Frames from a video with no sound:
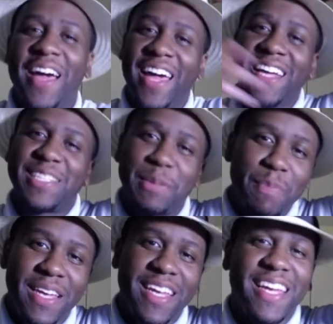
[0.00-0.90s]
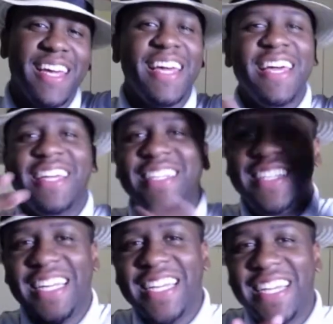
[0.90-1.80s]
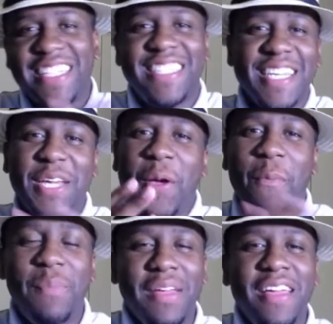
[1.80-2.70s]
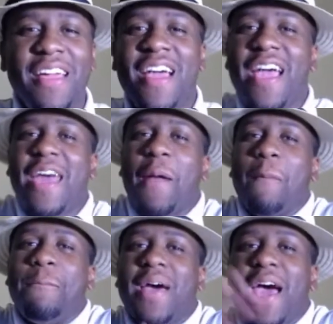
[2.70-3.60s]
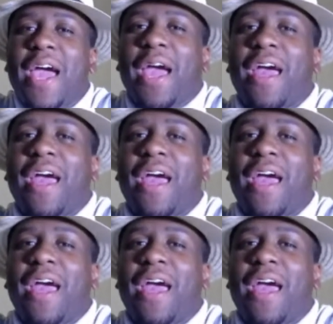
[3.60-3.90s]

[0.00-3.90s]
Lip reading: It's me, DTB, and I'm back.